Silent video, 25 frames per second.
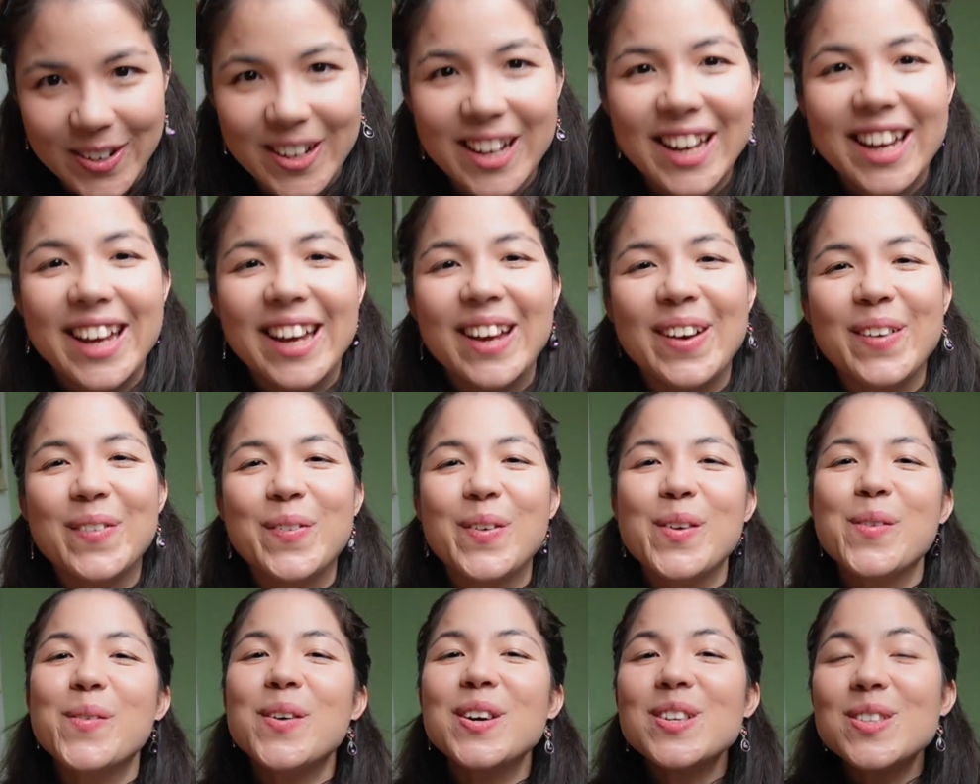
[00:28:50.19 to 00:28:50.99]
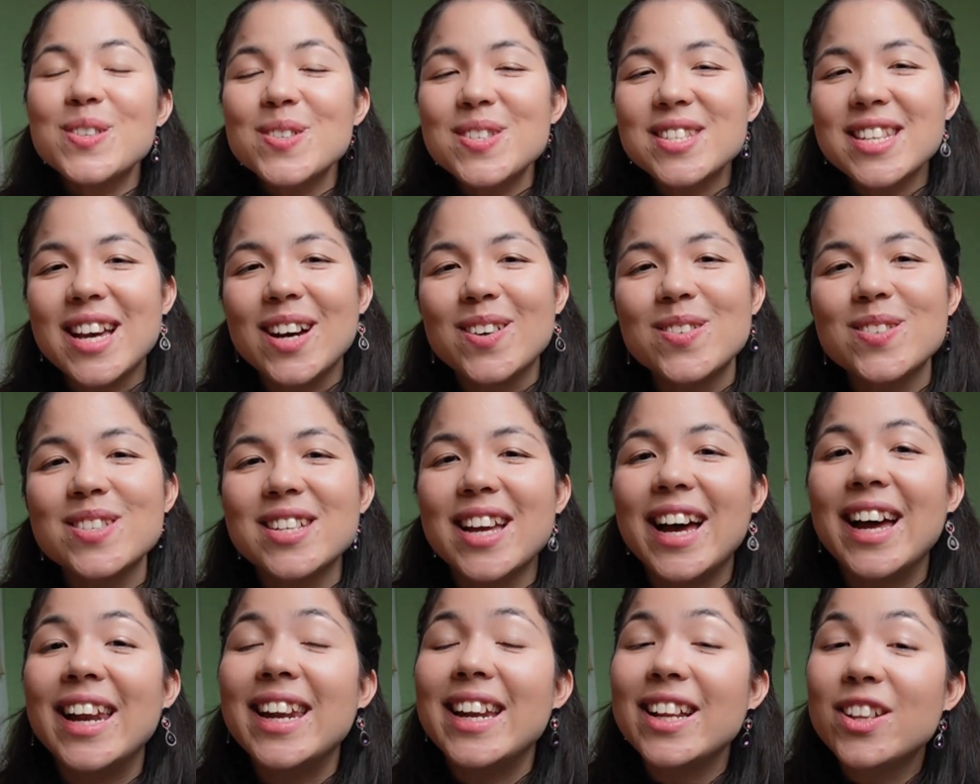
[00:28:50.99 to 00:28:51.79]
If we want to sound a
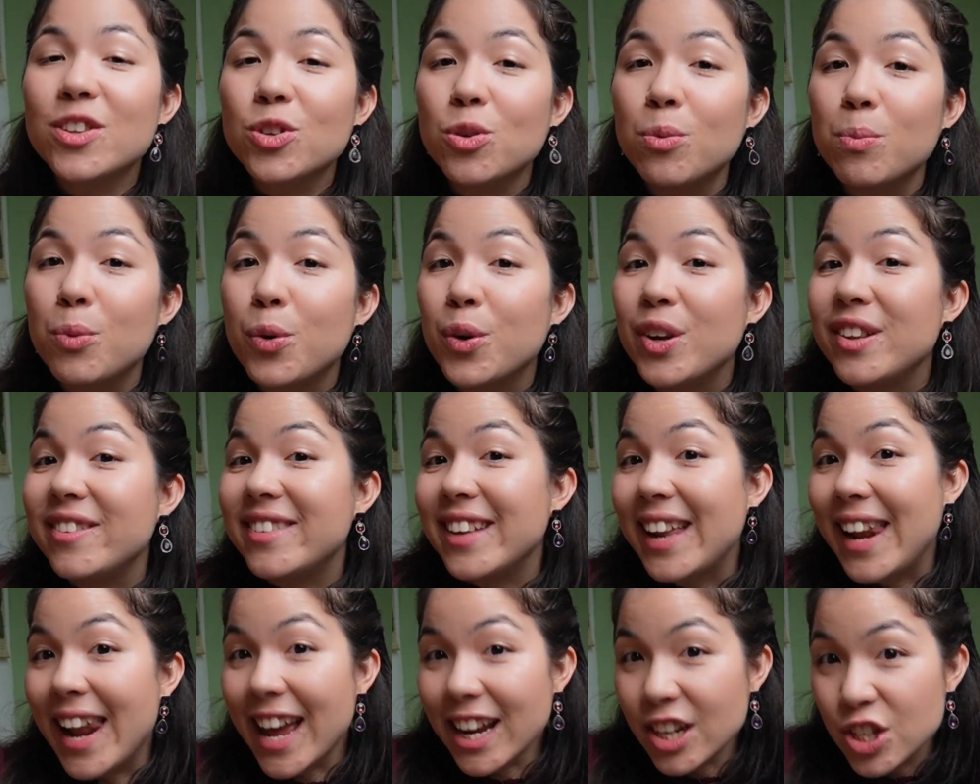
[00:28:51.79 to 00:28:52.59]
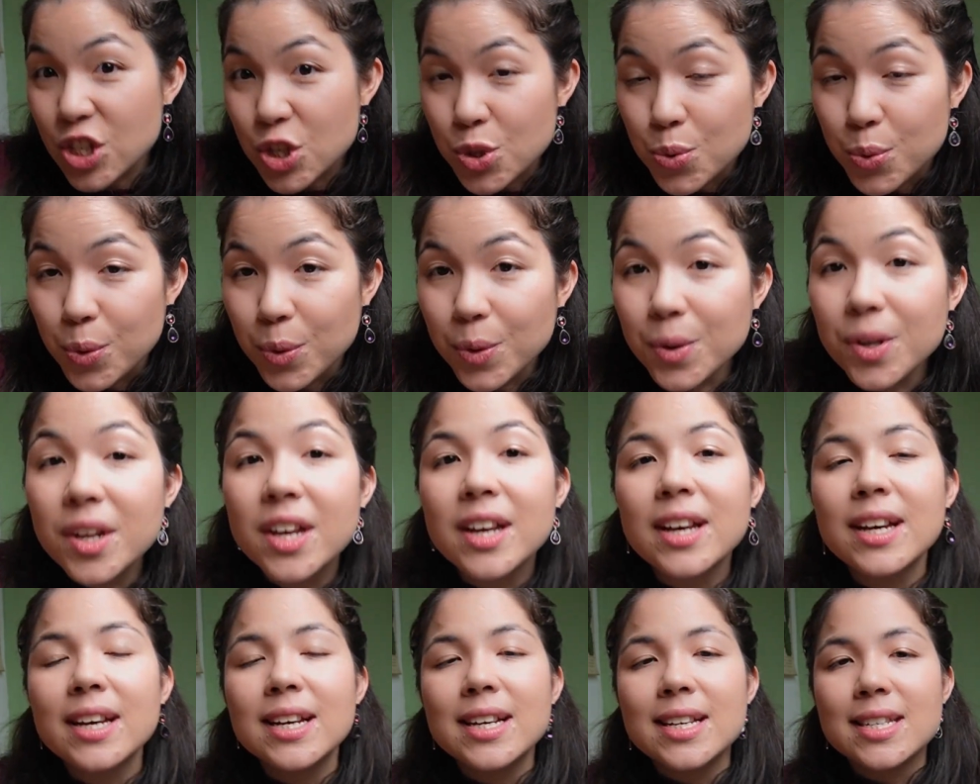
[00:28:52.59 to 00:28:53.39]
little more intellectual,
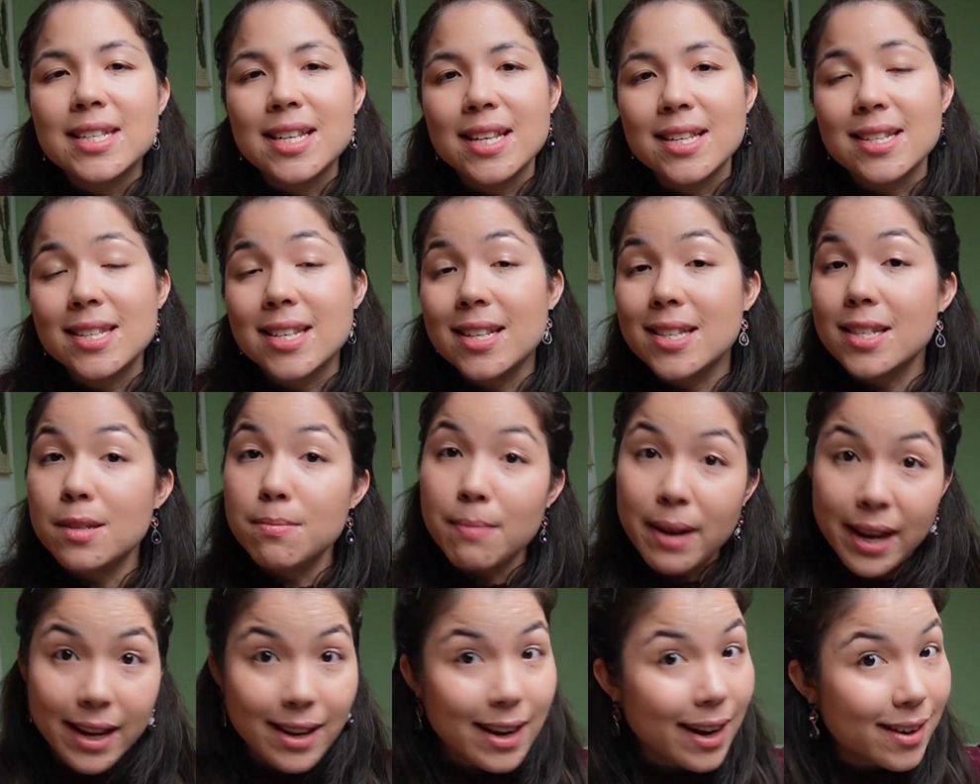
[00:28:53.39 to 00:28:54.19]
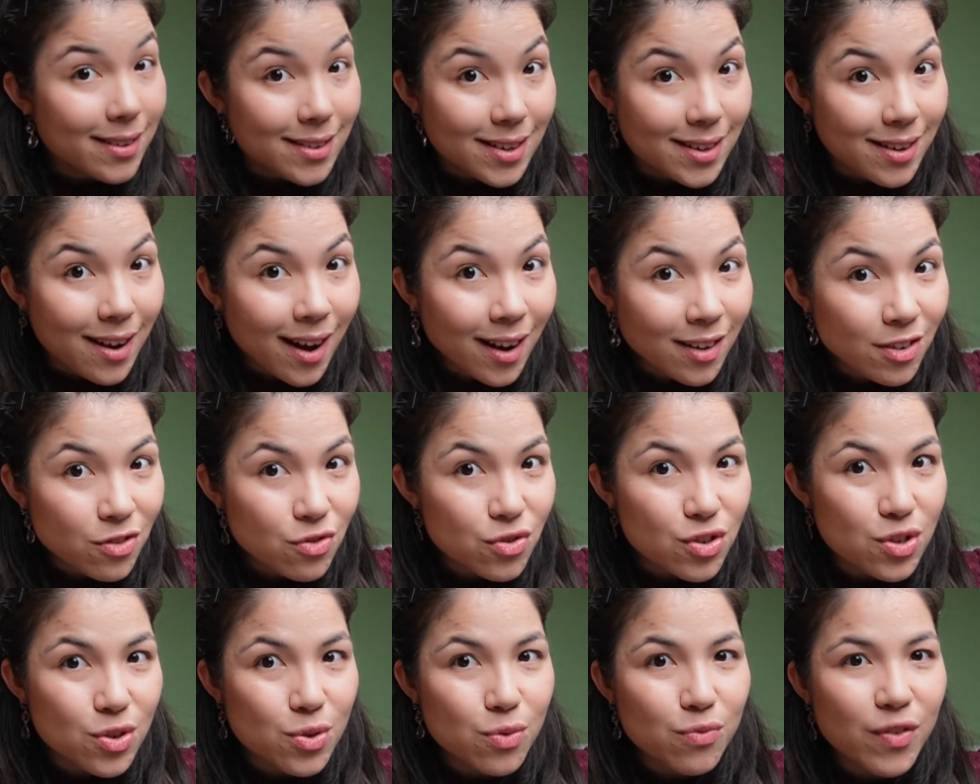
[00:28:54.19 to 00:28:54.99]
since it's May 1900
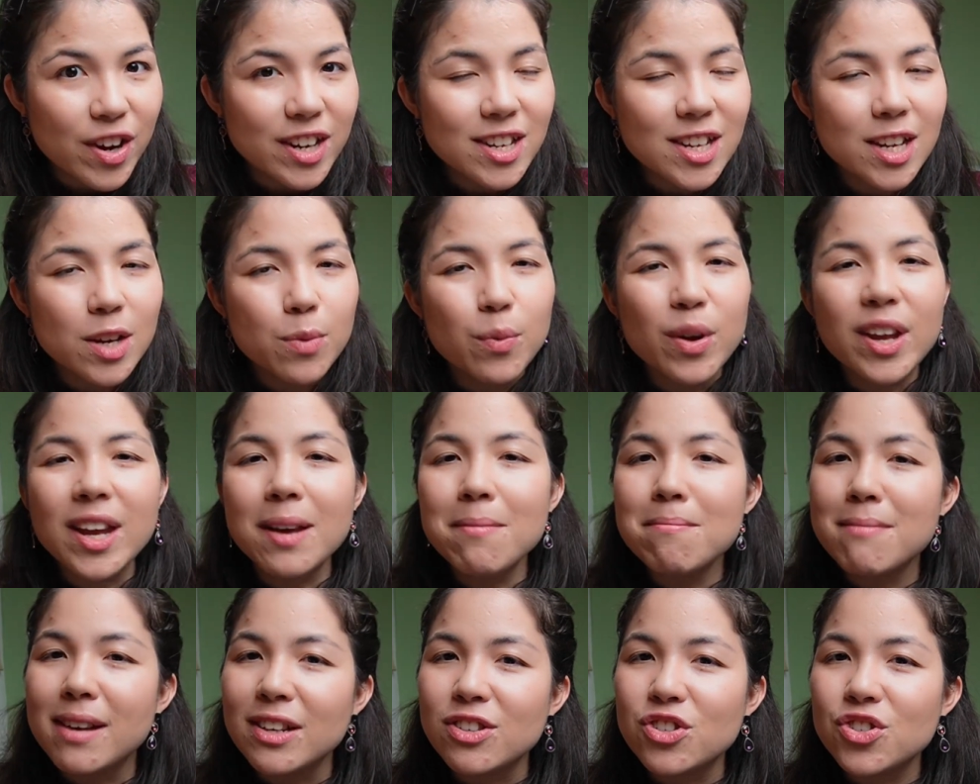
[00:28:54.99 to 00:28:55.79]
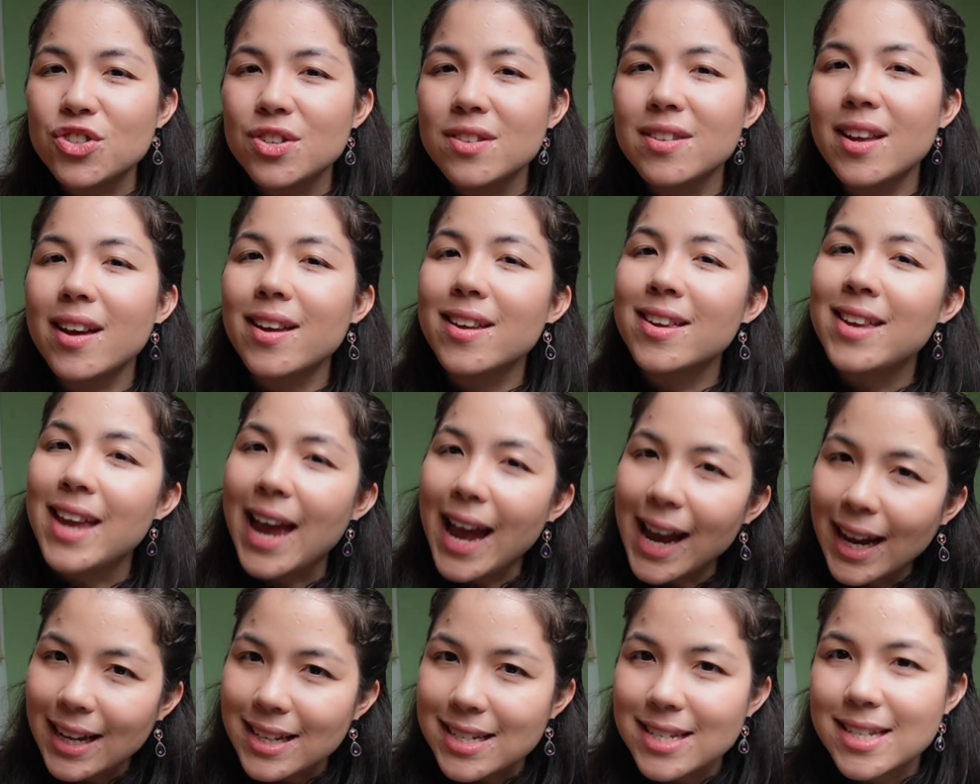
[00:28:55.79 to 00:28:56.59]
already, we can mention that
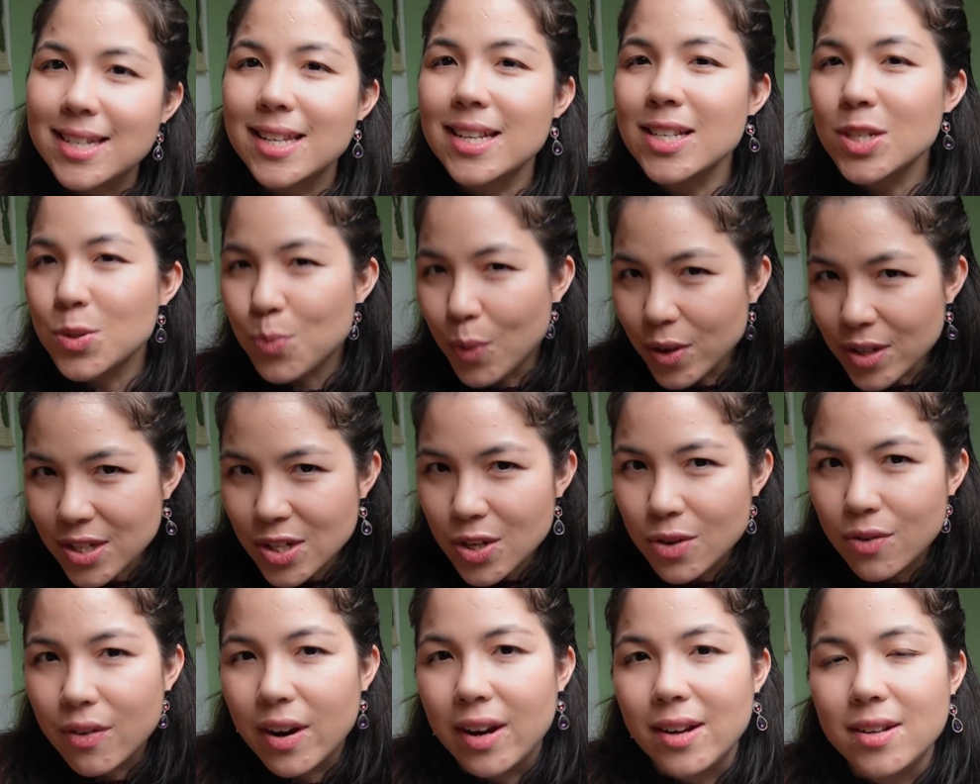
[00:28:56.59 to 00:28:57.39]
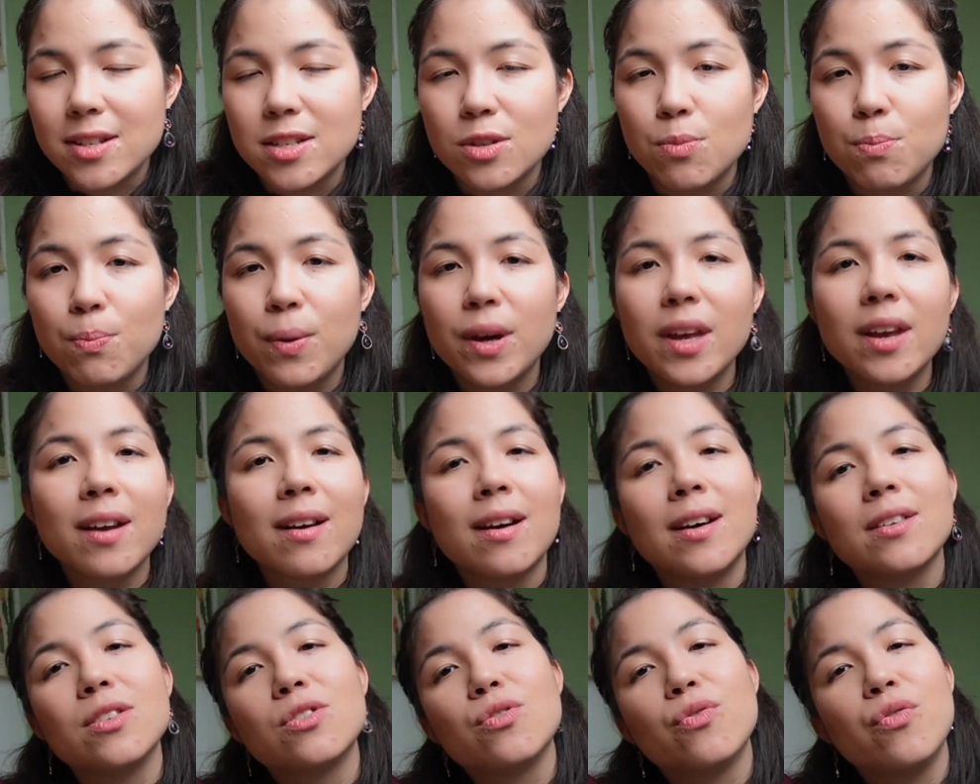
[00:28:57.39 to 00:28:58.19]
yes, this was great, but it
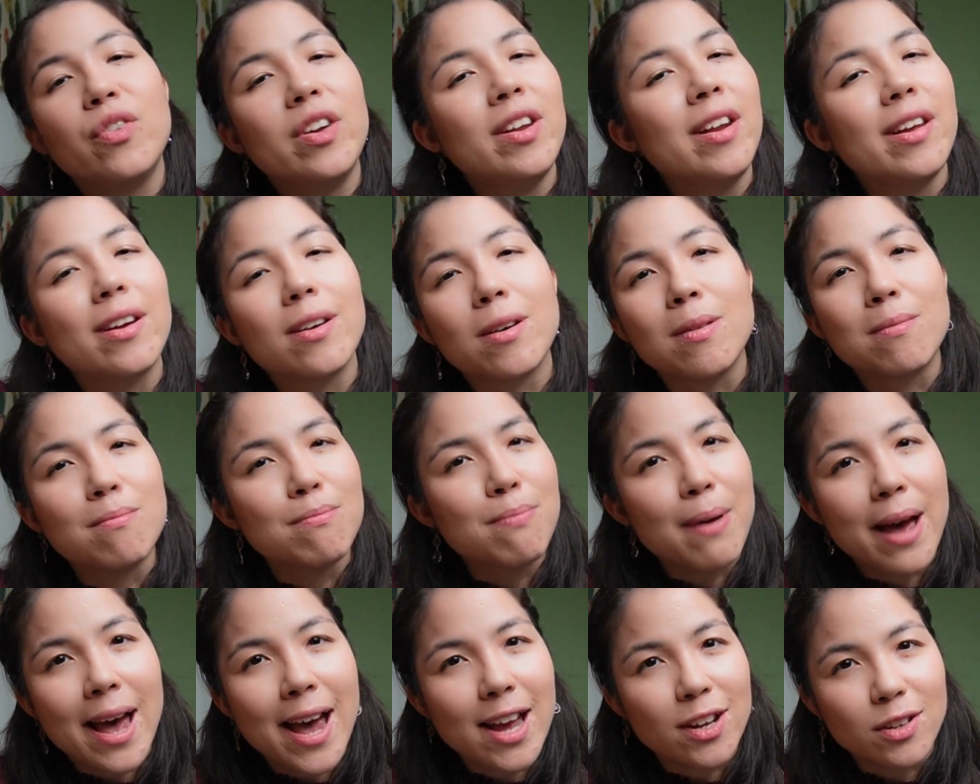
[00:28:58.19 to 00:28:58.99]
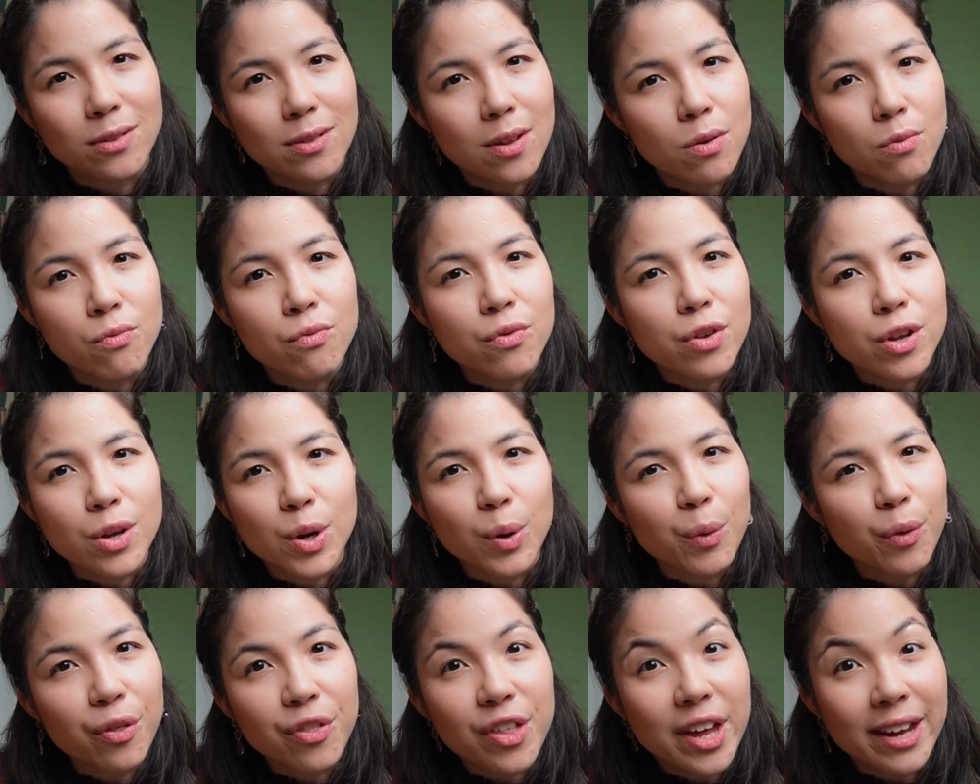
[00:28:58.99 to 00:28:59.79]
can't really compare to the real
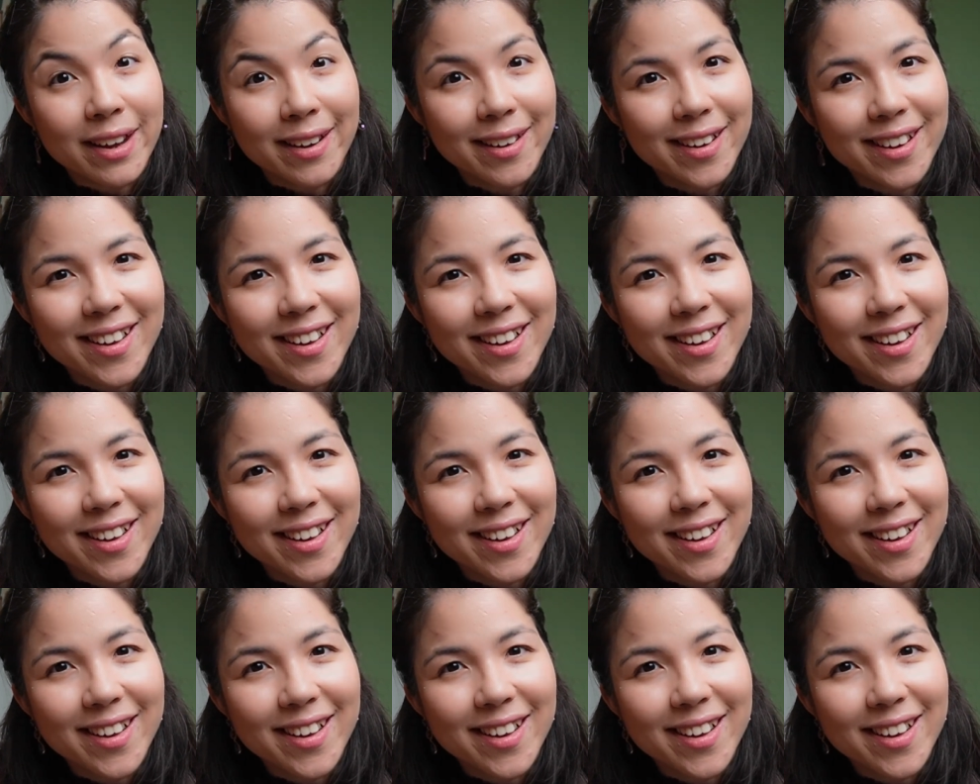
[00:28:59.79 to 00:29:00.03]
thing.